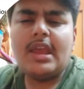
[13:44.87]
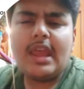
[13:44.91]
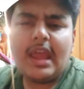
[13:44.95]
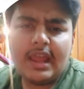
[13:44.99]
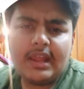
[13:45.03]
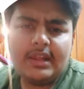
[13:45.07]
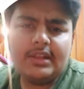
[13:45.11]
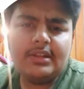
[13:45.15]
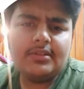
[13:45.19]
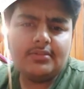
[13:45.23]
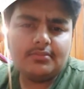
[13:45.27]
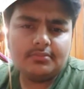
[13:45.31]

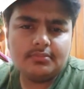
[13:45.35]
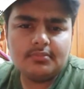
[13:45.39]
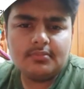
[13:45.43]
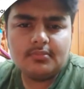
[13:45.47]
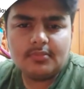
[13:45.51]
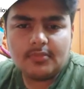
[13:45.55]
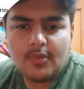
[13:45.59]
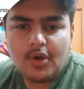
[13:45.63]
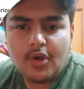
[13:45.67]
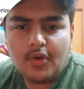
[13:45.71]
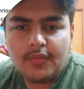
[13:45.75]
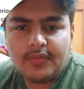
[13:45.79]
And
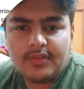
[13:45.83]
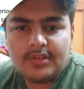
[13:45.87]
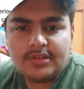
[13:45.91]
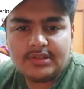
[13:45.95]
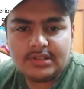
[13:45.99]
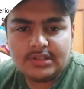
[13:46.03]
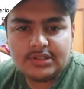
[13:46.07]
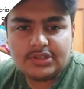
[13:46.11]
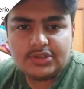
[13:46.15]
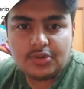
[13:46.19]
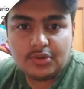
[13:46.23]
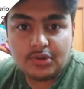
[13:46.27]

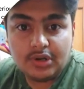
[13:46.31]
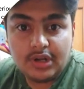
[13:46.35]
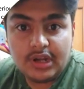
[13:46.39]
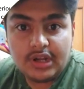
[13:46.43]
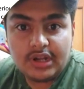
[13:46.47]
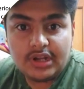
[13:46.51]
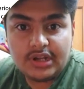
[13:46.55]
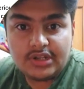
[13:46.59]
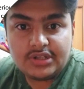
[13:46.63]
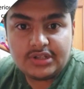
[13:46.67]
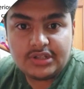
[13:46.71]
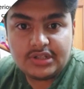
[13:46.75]
obviously solar
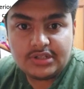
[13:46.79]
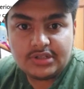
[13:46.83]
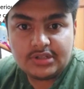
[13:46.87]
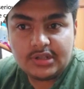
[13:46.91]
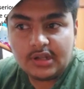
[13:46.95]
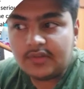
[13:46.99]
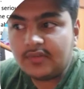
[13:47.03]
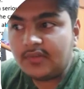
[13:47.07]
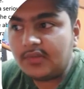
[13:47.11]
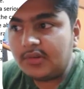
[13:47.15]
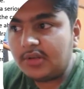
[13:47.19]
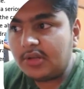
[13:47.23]
energy is
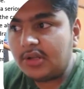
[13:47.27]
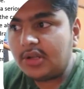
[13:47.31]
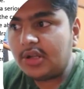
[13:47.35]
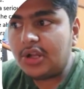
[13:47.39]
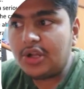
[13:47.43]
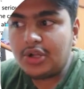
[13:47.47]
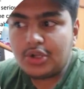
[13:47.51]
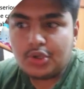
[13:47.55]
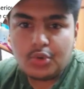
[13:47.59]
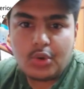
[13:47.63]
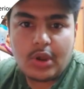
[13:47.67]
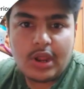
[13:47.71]
converted
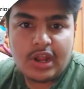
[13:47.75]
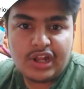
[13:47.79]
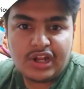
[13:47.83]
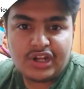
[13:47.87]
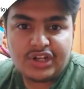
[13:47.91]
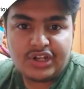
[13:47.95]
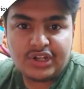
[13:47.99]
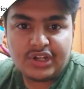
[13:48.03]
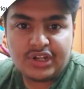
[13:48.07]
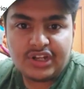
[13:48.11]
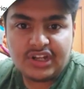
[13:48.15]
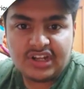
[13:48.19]
into
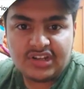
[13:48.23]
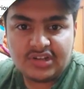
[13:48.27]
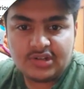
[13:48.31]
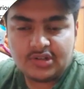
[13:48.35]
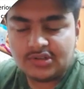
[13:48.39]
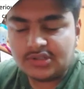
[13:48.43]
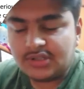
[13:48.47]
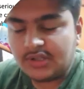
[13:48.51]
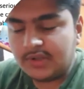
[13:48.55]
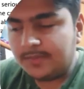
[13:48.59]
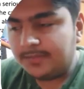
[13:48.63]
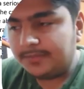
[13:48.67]
electrical
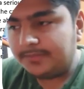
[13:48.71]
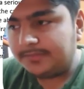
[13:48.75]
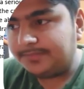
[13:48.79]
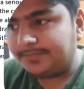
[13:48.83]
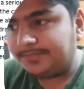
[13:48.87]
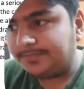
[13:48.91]
energy.